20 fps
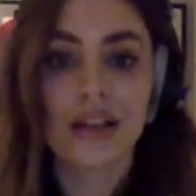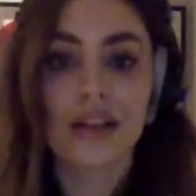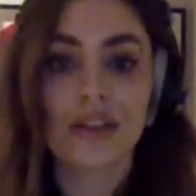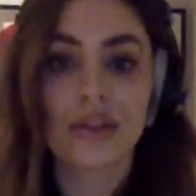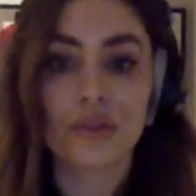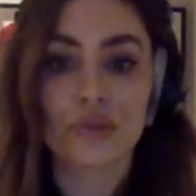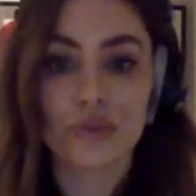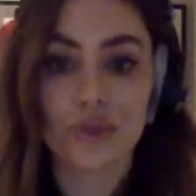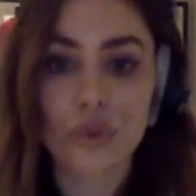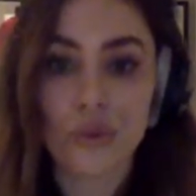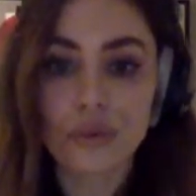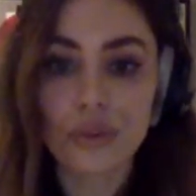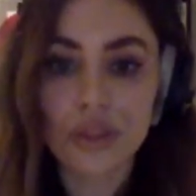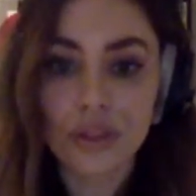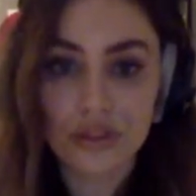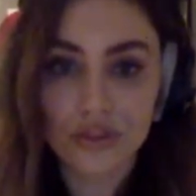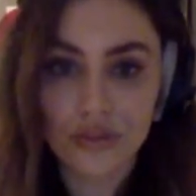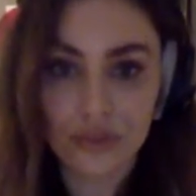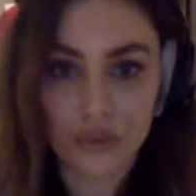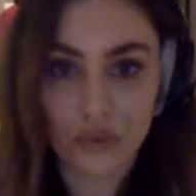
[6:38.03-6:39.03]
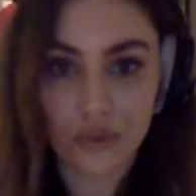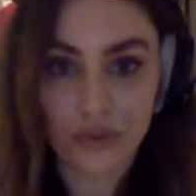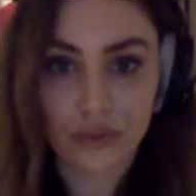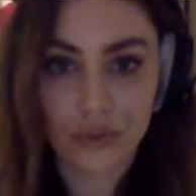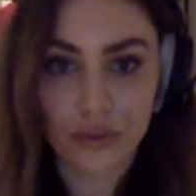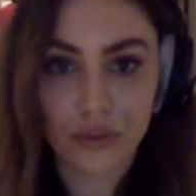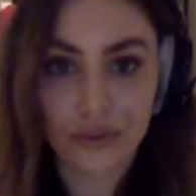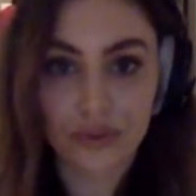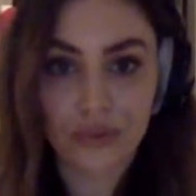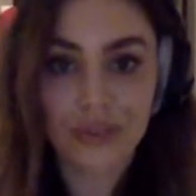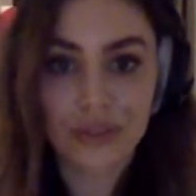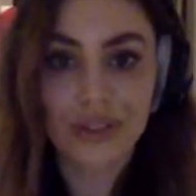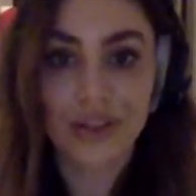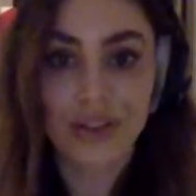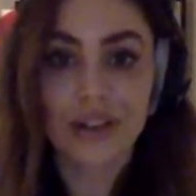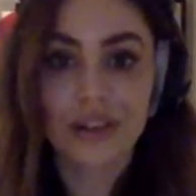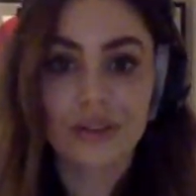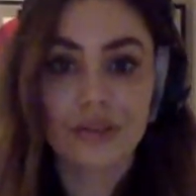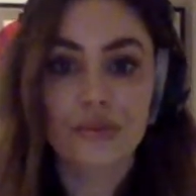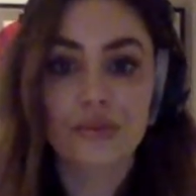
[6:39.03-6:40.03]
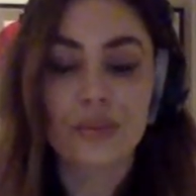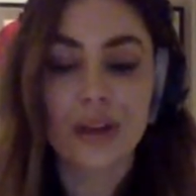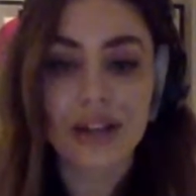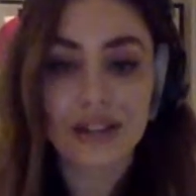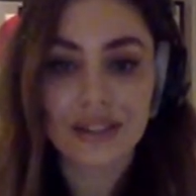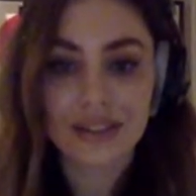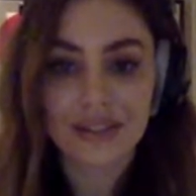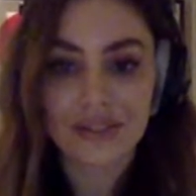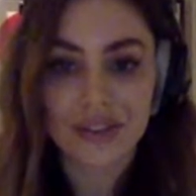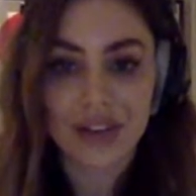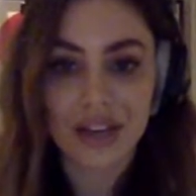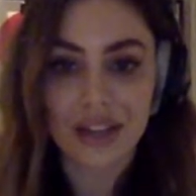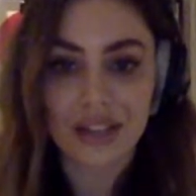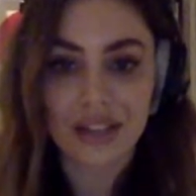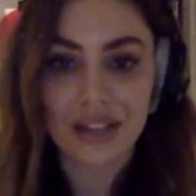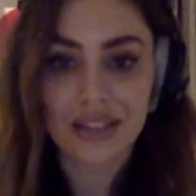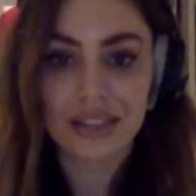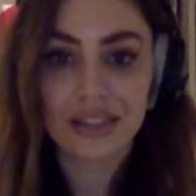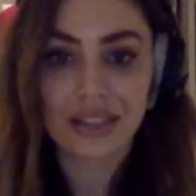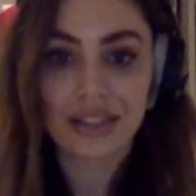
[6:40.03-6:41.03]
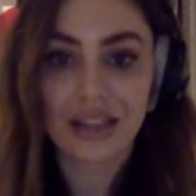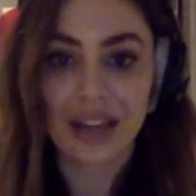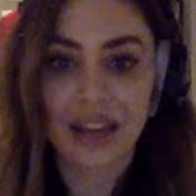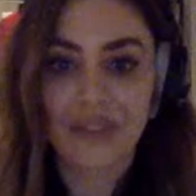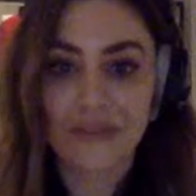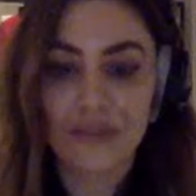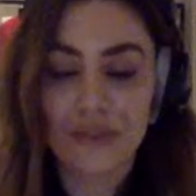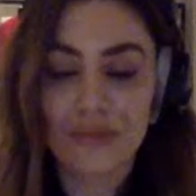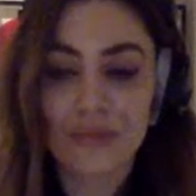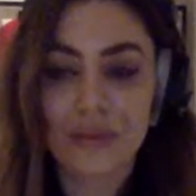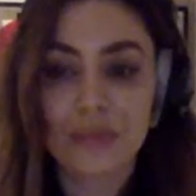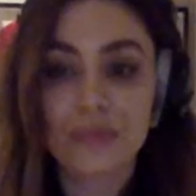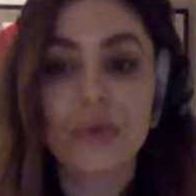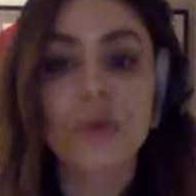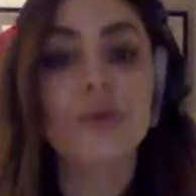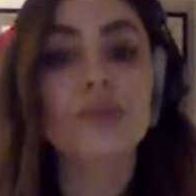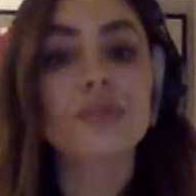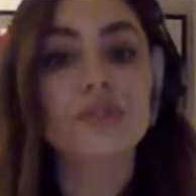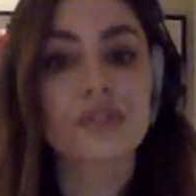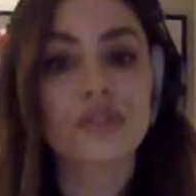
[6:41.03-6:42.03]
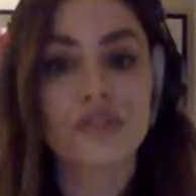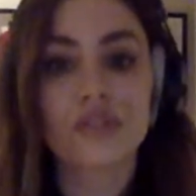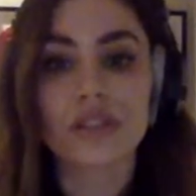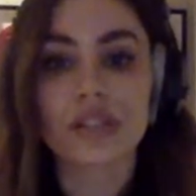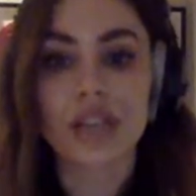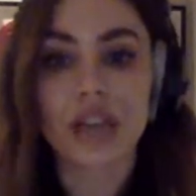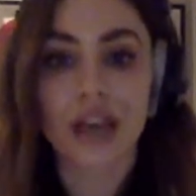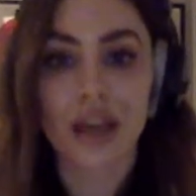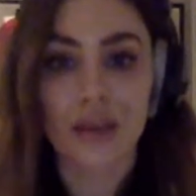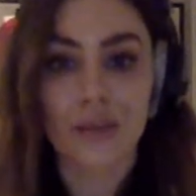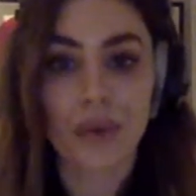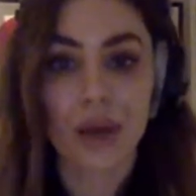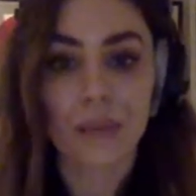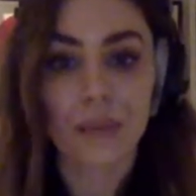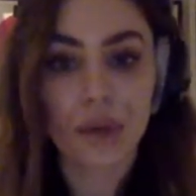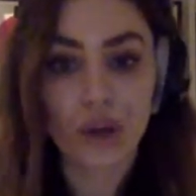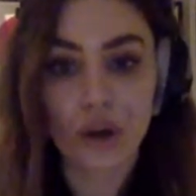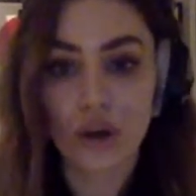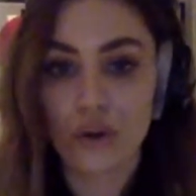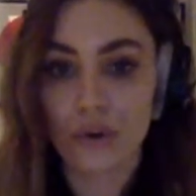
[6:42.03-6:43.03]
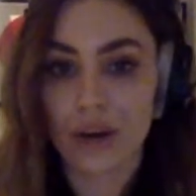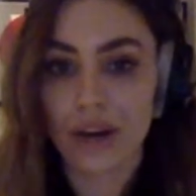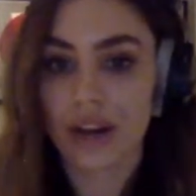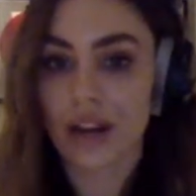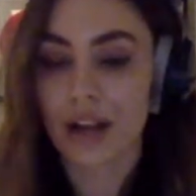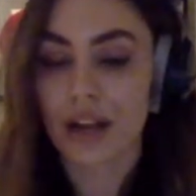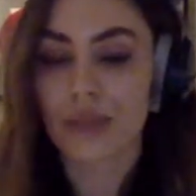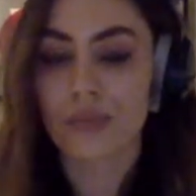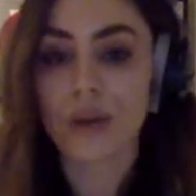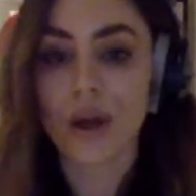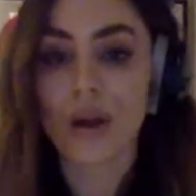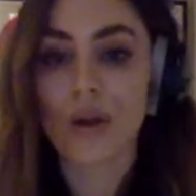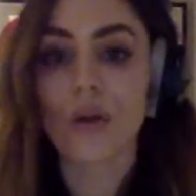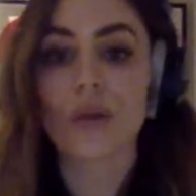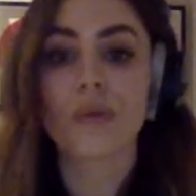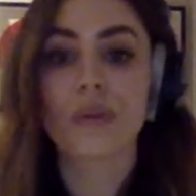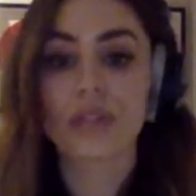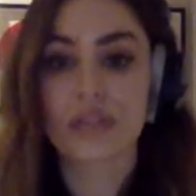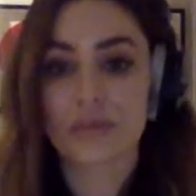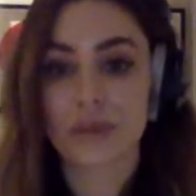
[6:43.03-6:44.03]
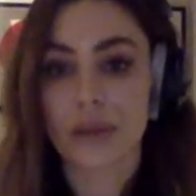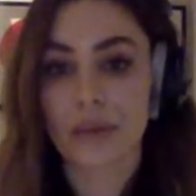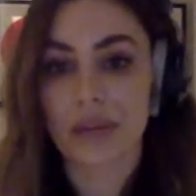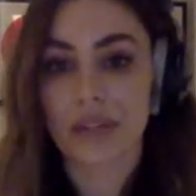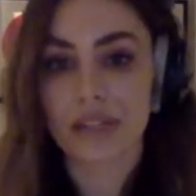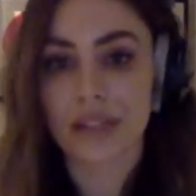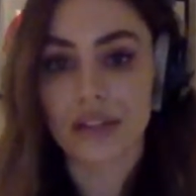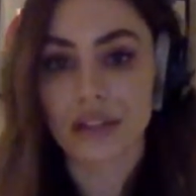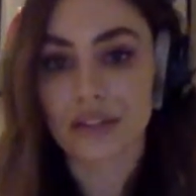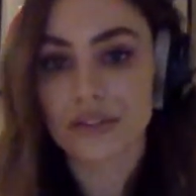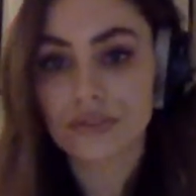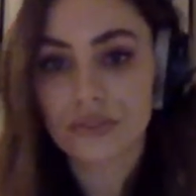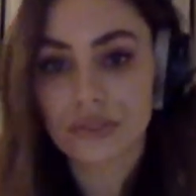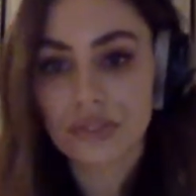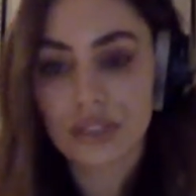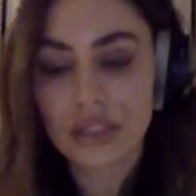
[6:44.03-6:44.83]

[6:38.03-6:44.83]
There's only a few of those. The rest of us, and for me, most of the time, I'm co writing. I'm not always by myself.